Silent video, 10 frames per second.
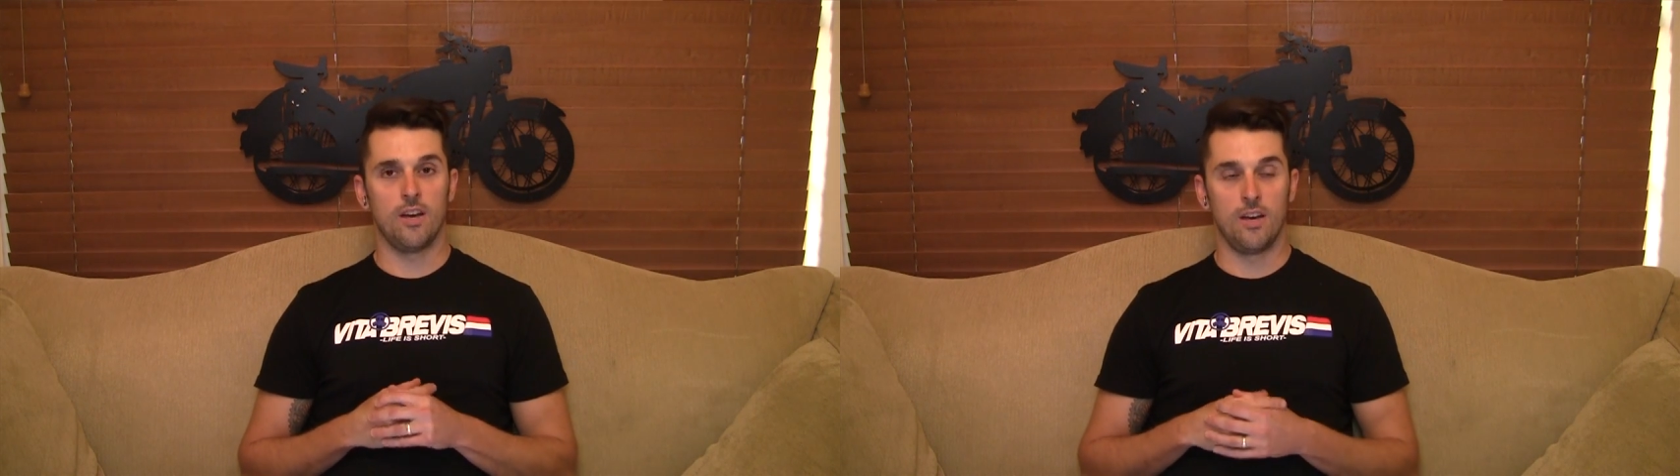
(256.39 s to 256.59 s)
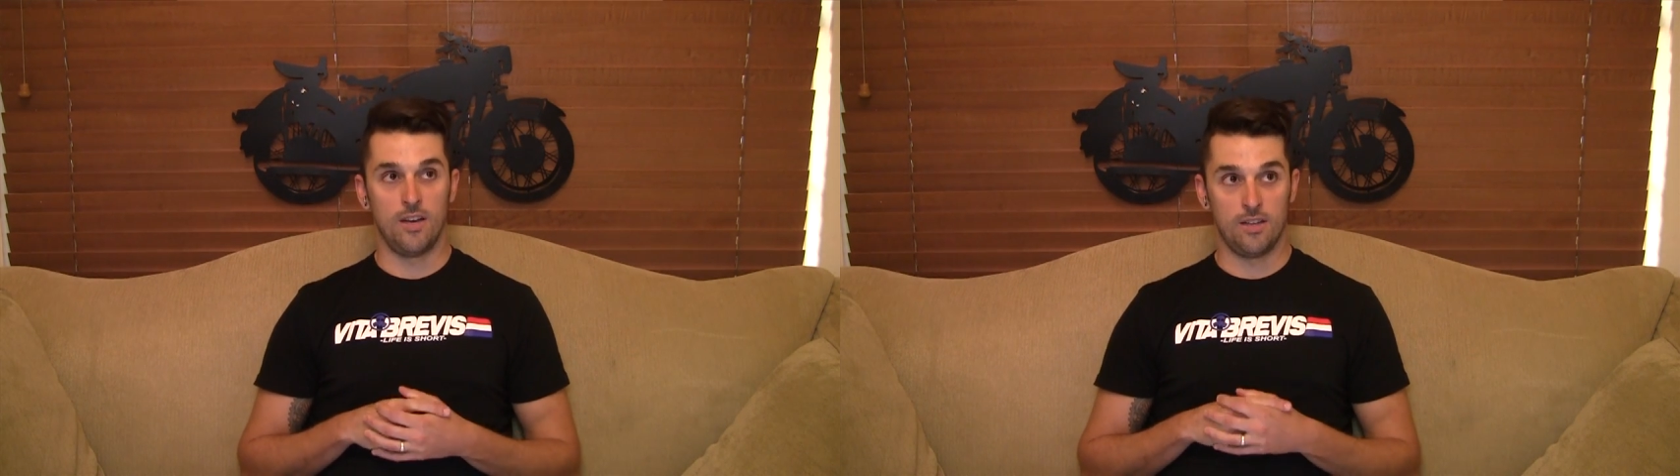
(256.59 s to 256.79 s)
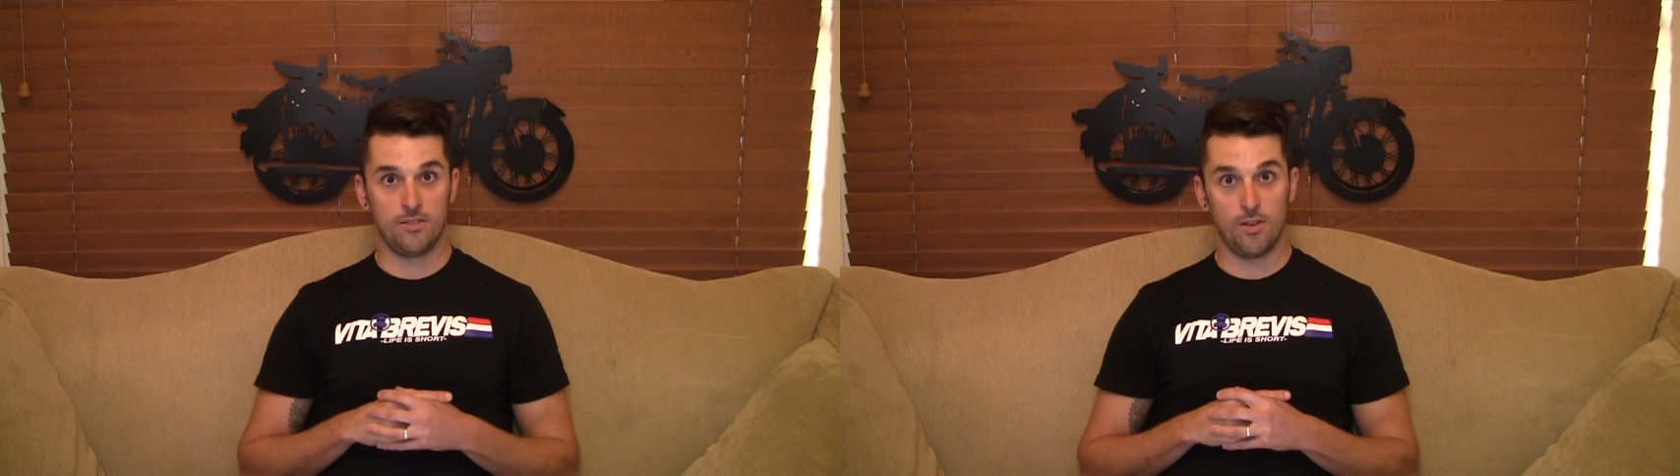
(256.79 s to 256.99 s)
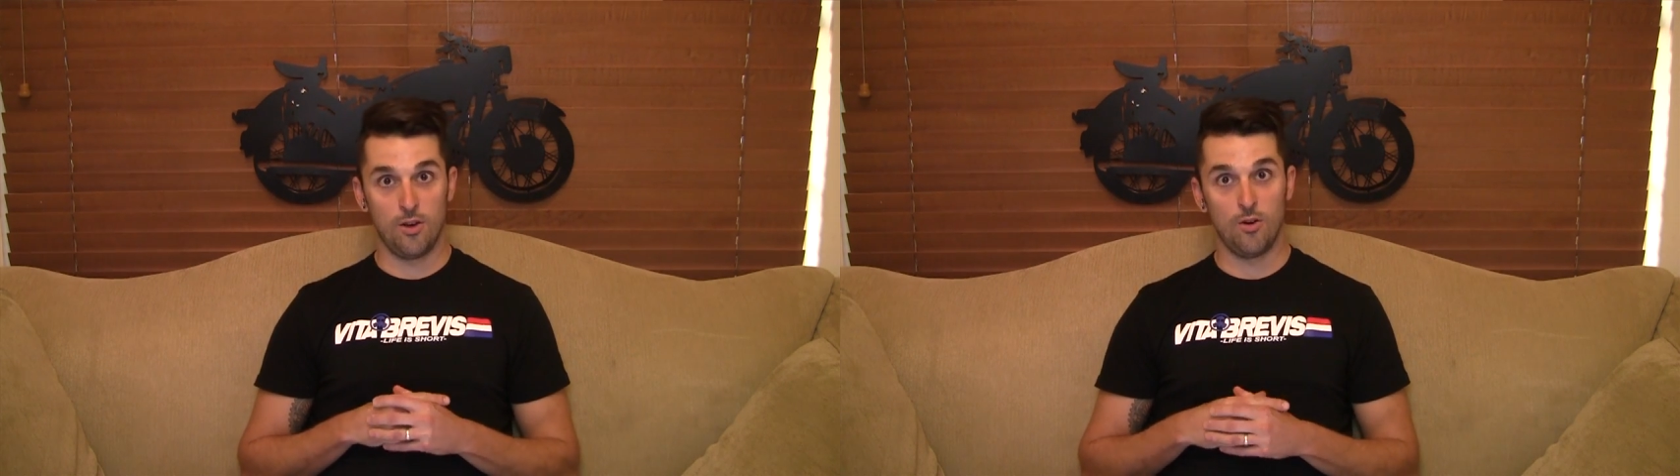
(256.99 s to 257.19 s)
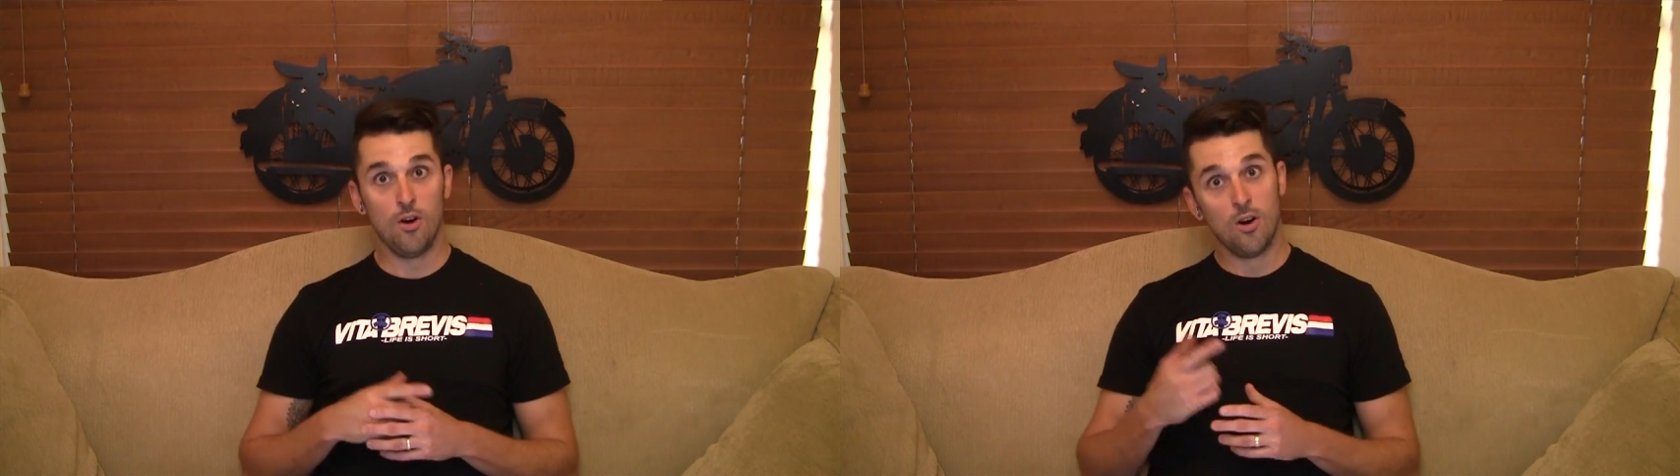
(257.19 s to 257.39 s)

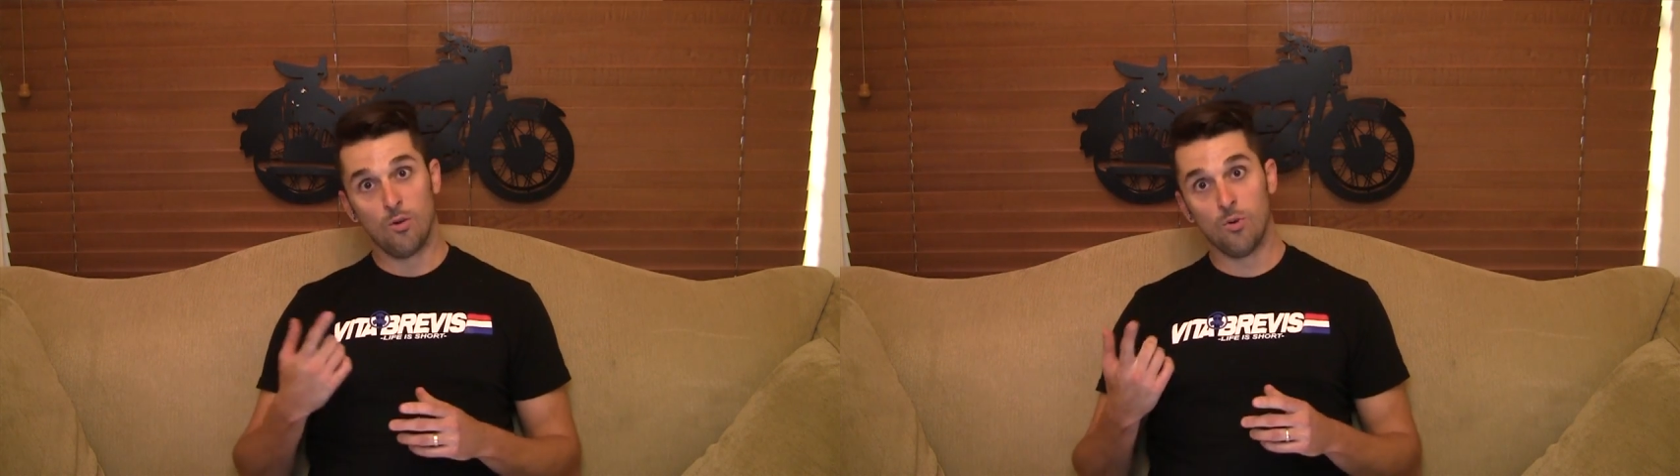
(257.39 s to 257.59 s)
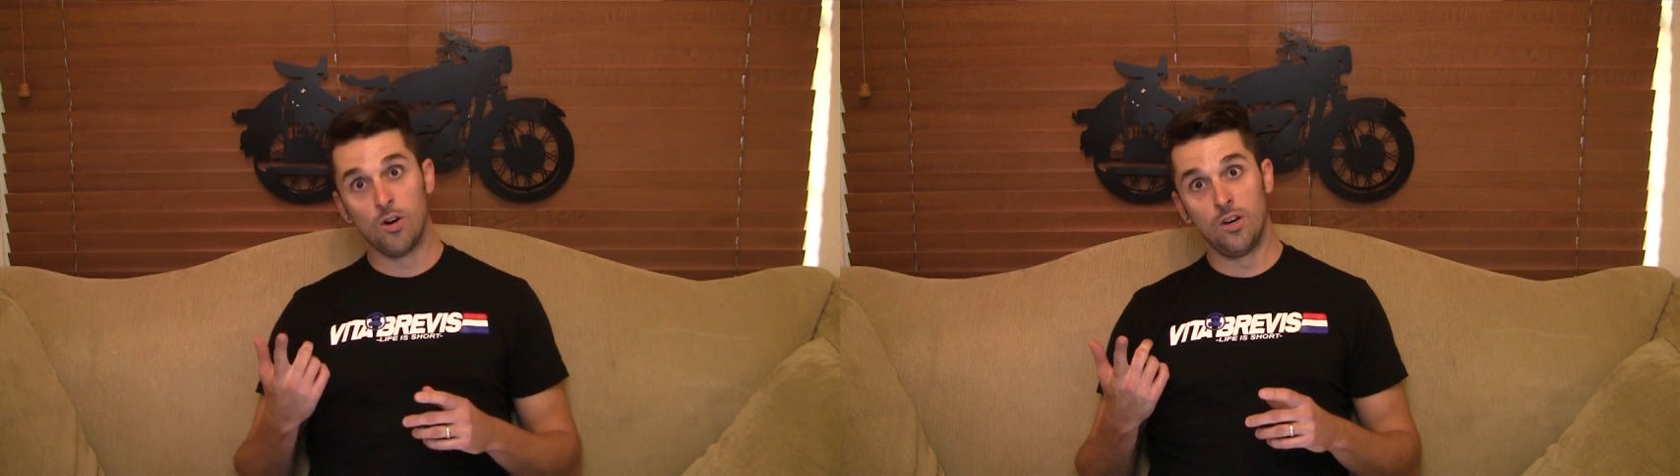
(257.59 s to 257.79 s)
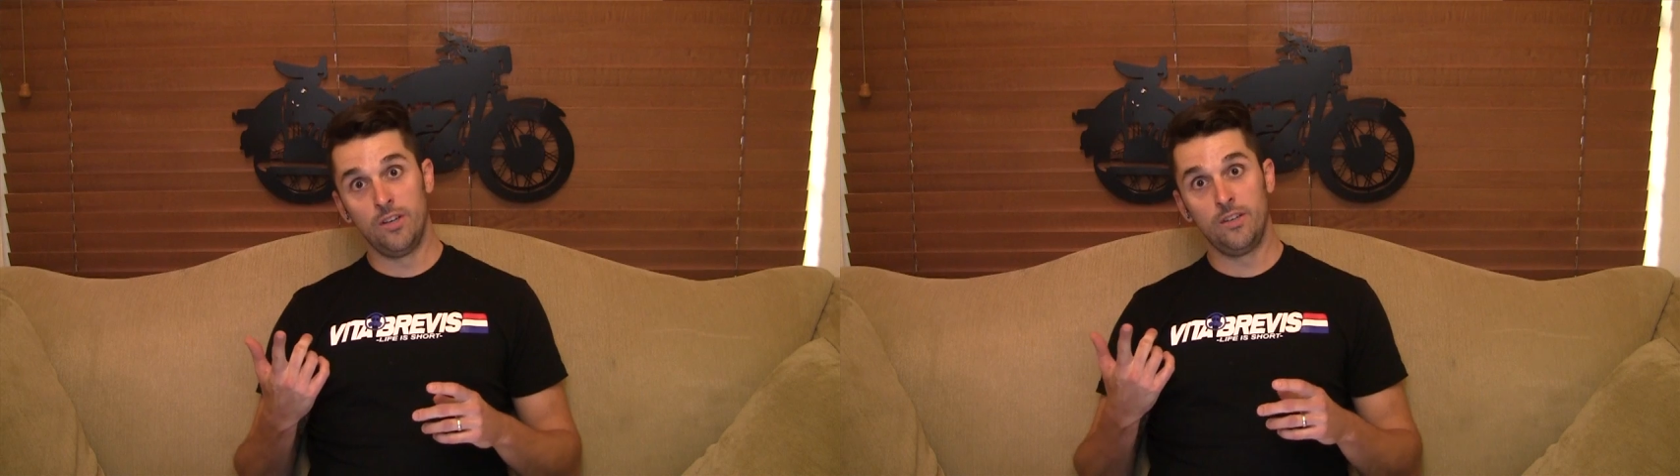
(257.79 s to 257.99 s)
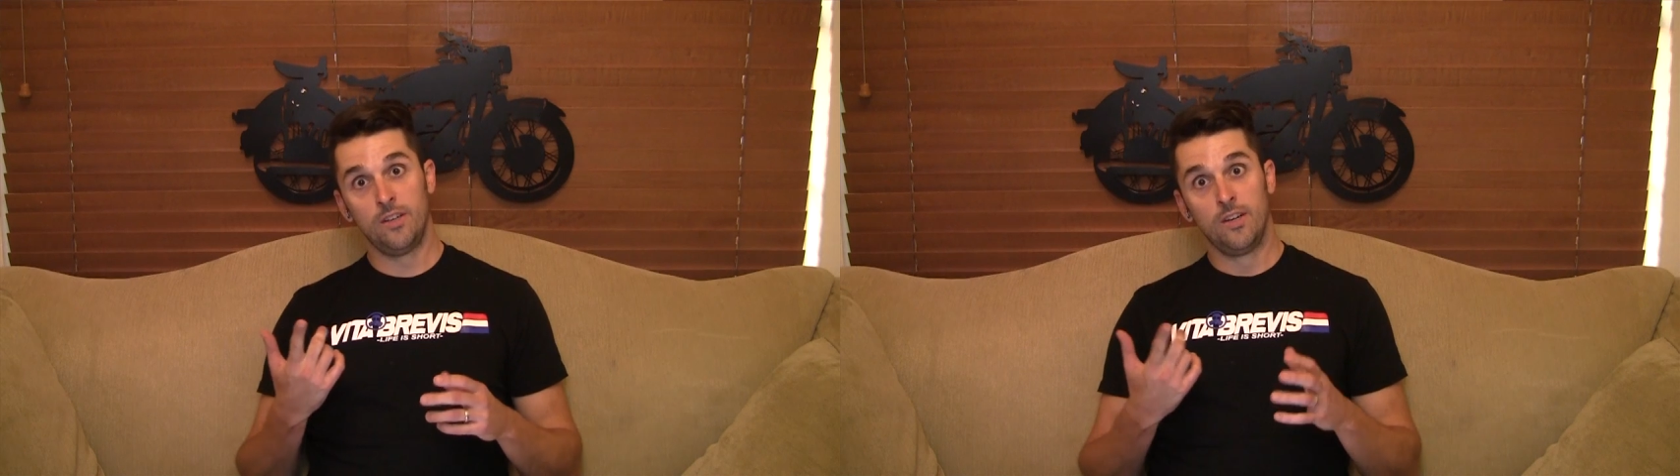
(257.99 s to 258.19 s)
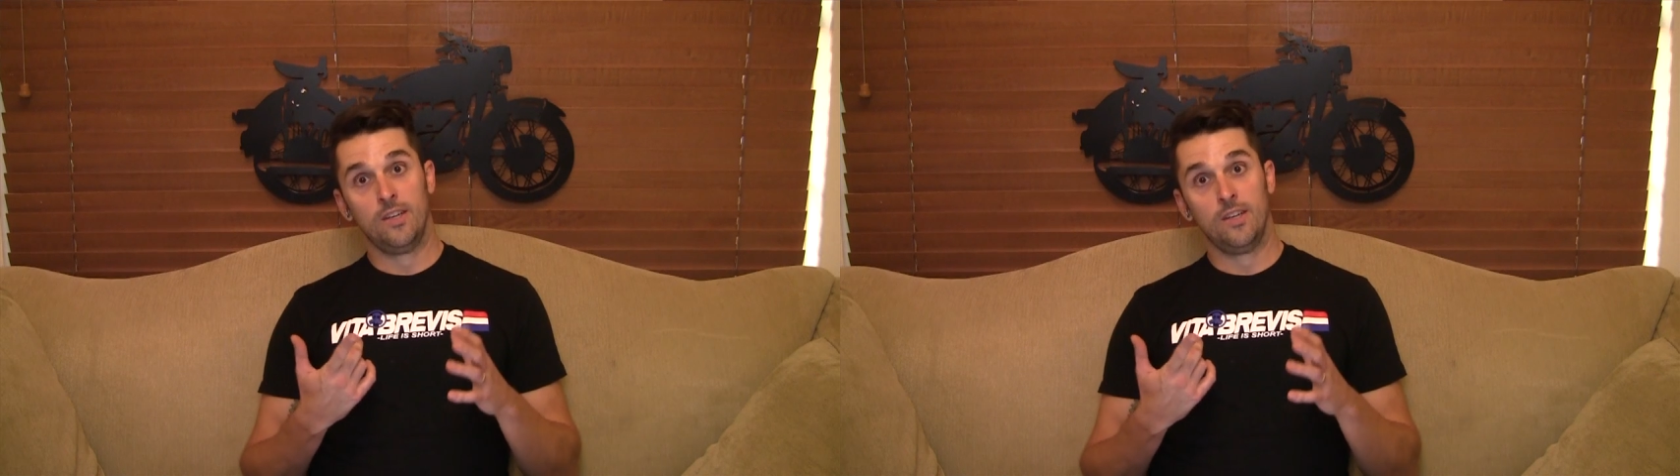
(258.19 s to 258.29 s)
So, 1,